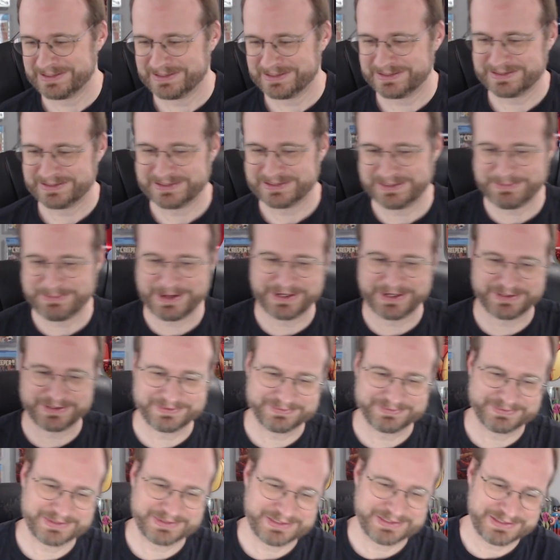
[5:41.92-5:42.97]
he made a
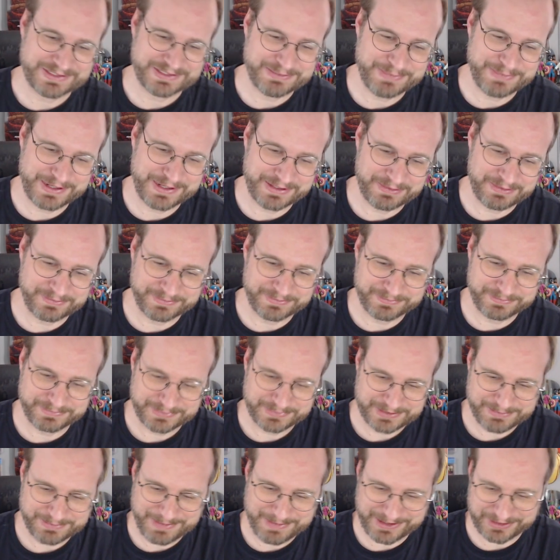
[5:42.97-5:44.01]

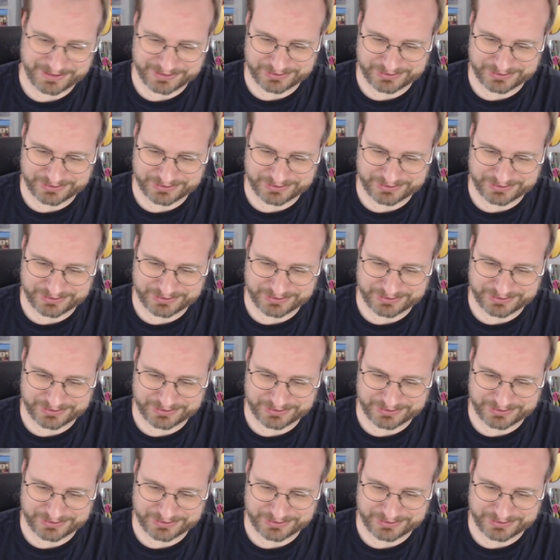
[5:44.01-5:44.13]
good